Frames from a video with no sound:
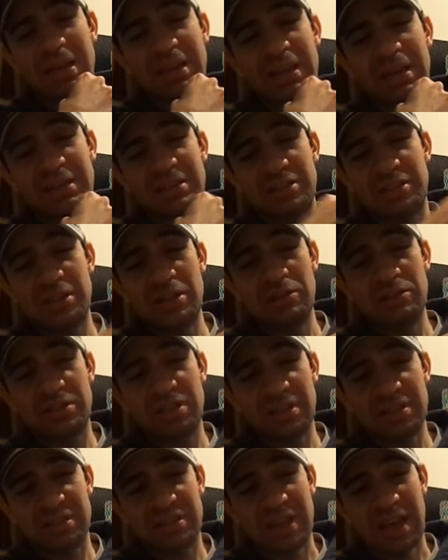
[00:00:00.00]
make
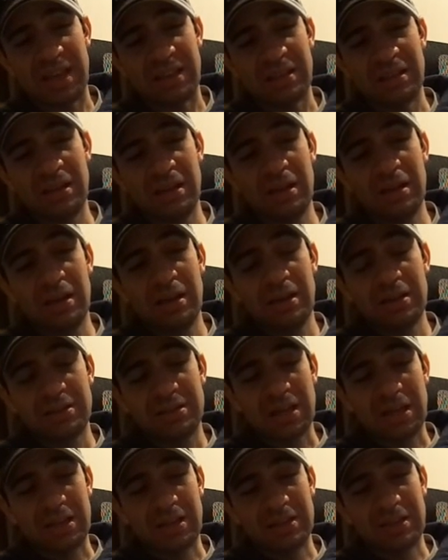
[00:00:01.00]
excuses, that
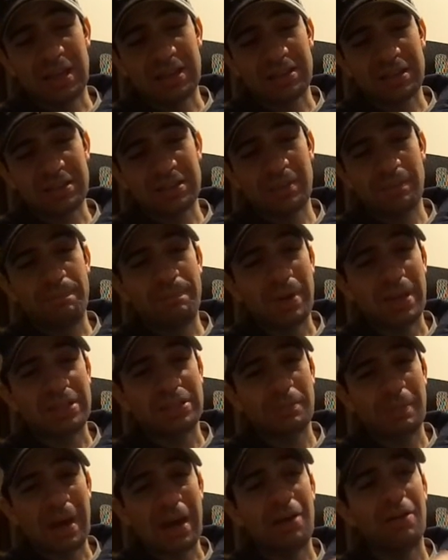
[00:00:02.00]
doesn't
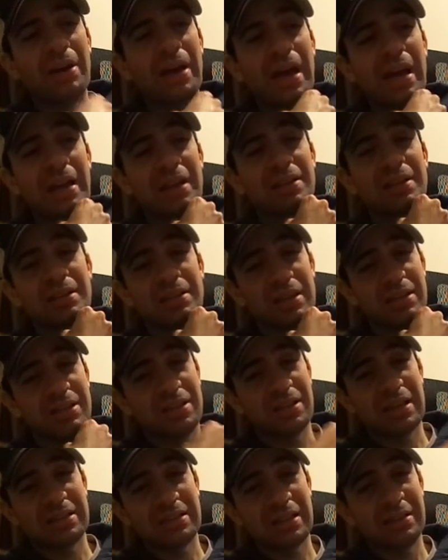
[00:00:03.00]
bitch about anything,
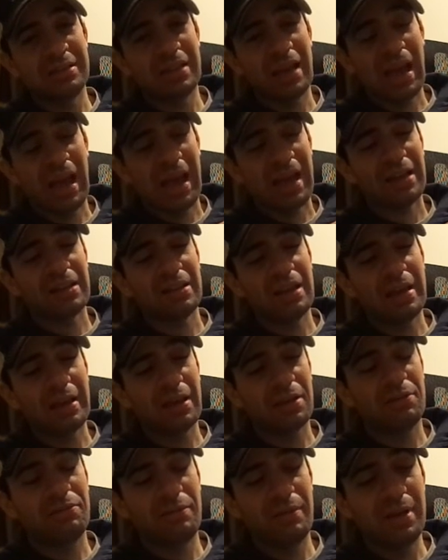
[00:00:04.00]
that doesn't act
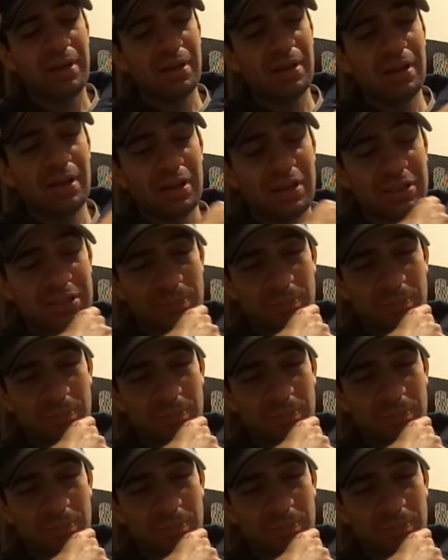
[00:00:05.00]
like a